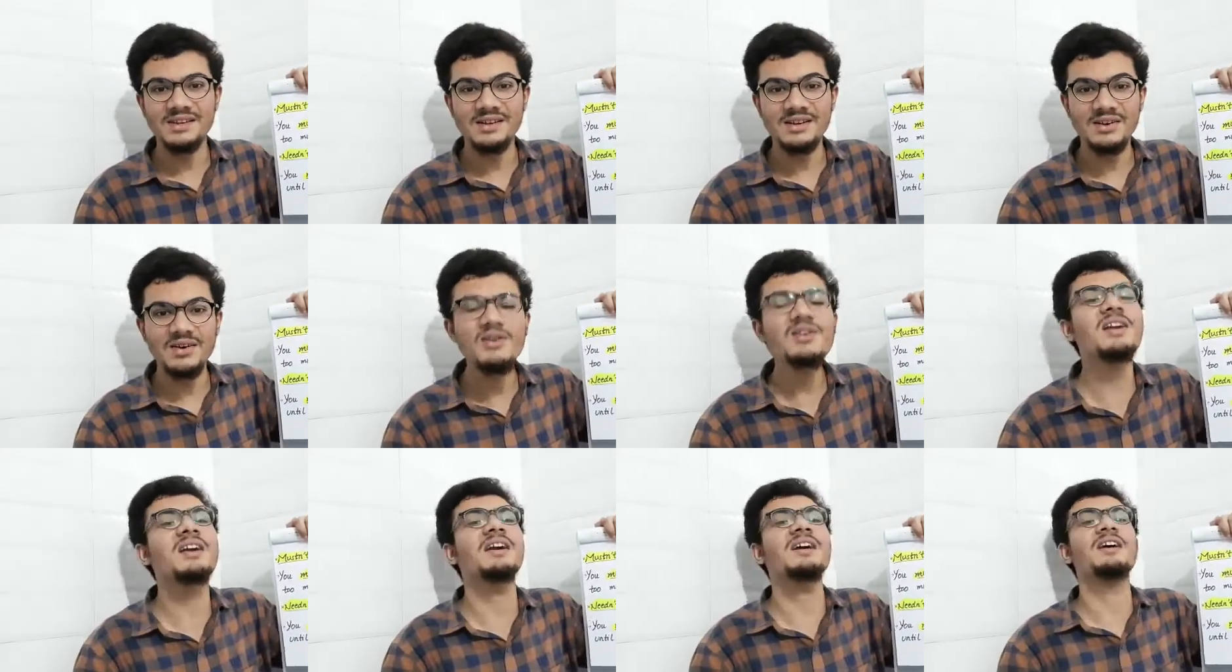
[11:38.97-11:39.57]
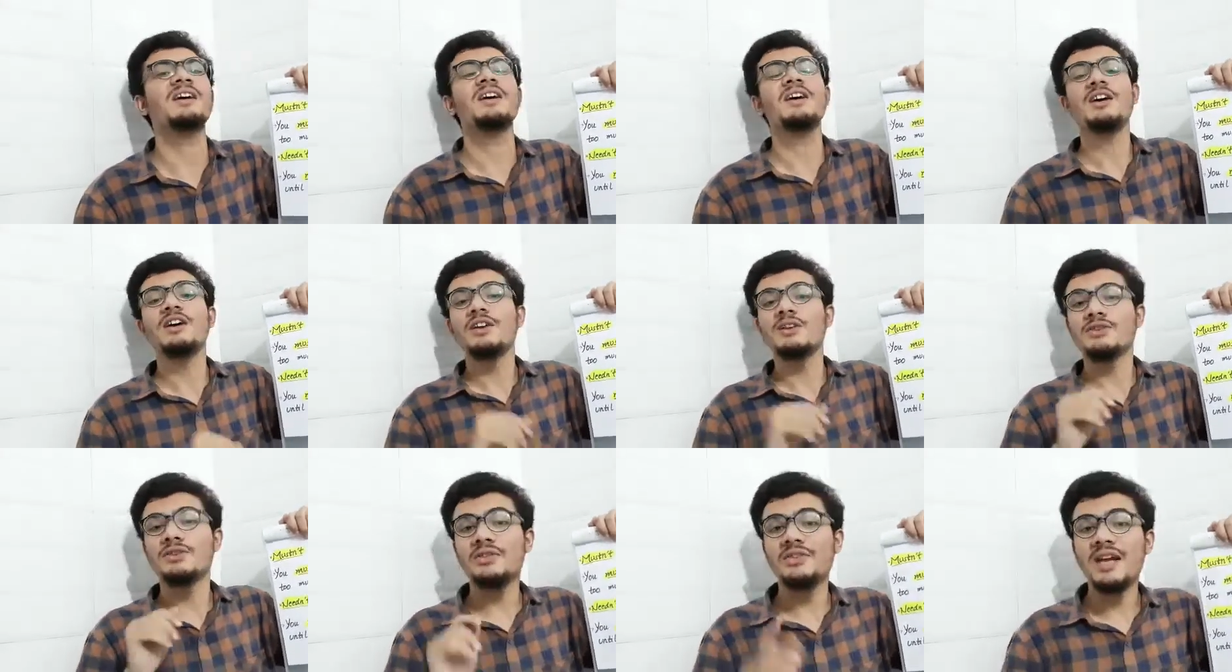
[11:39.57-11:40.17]
Okay,
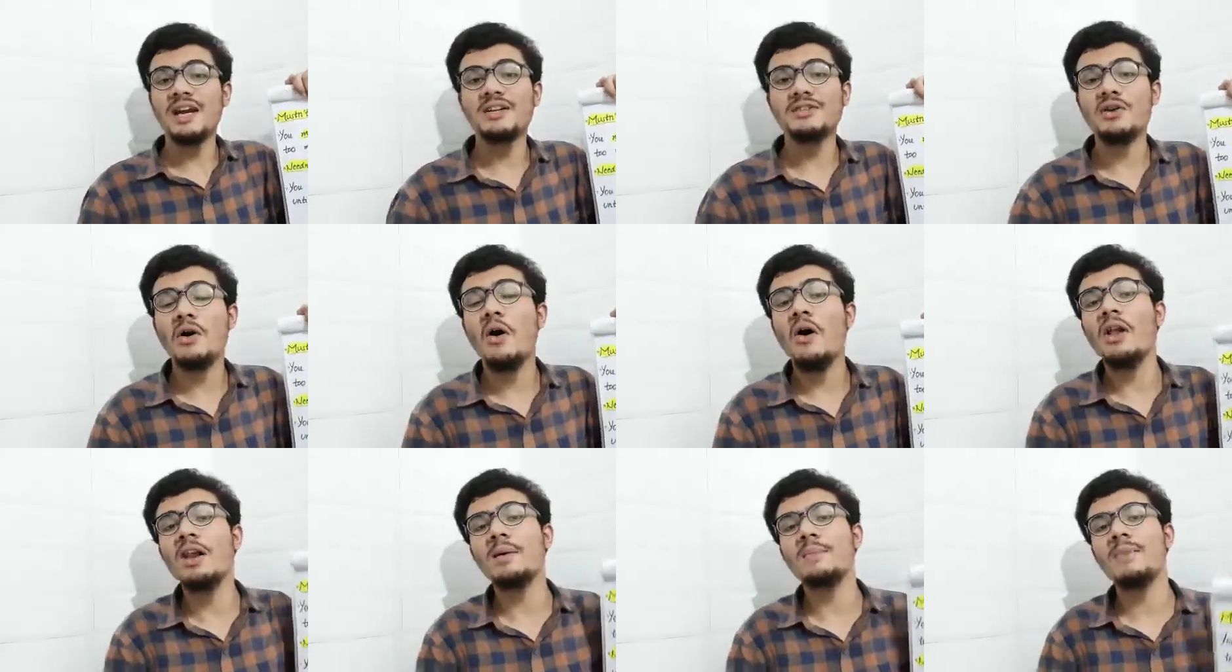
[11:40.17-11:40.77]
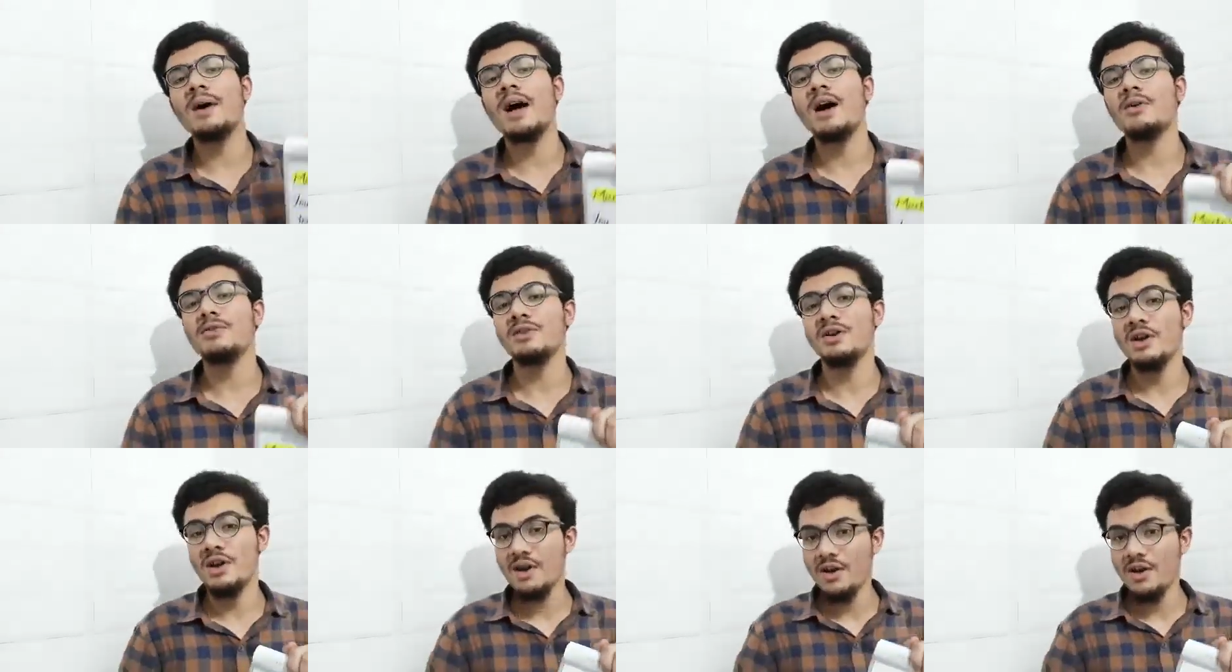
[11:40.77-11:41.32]
so that's all about